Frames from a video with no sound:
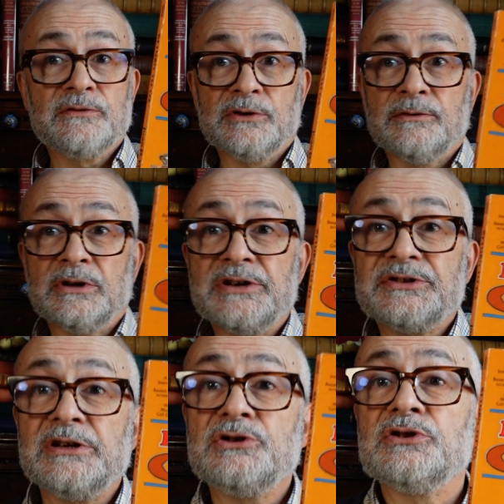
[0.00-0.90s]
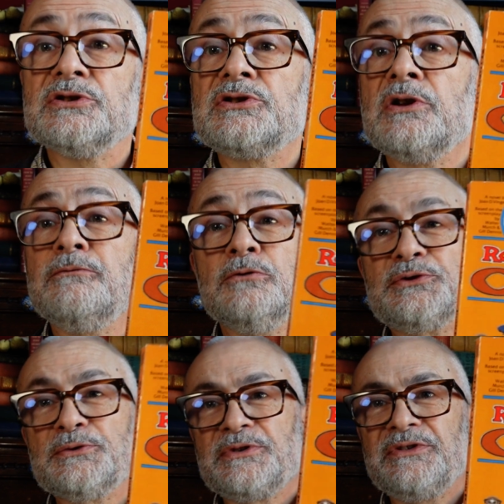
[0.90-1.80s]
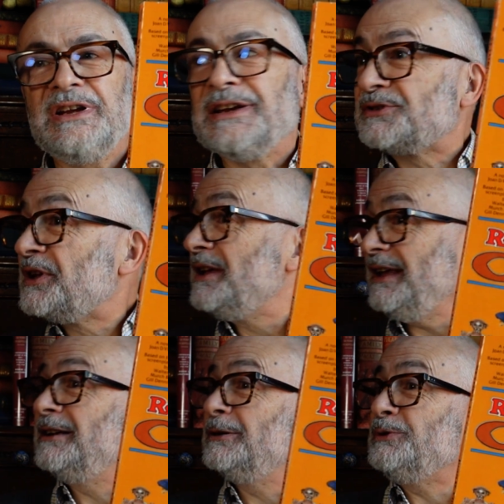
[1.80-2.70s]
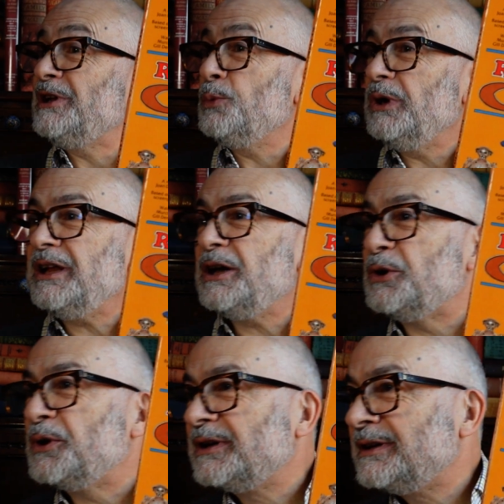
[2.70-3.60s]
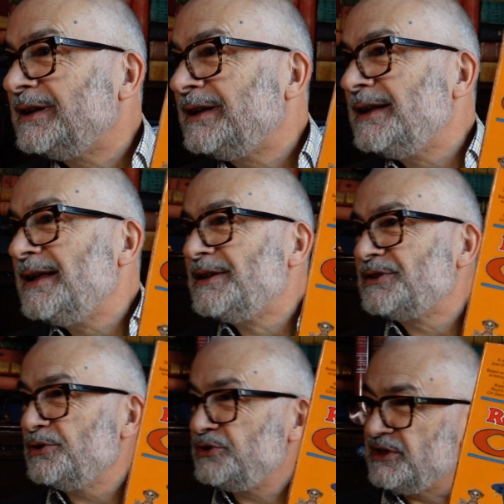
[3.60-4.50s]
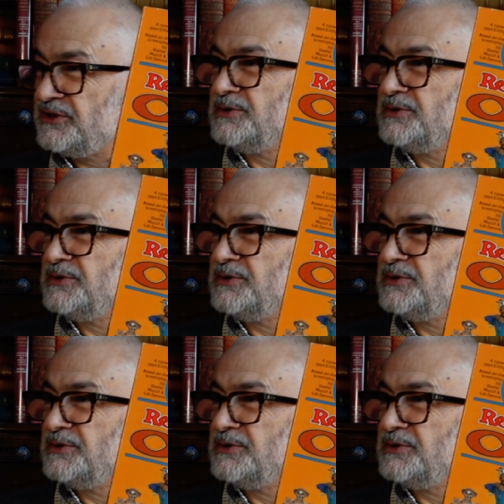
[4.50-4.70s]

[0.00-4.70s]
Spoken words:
of novelisations for all sorts of things, including Willow. So she's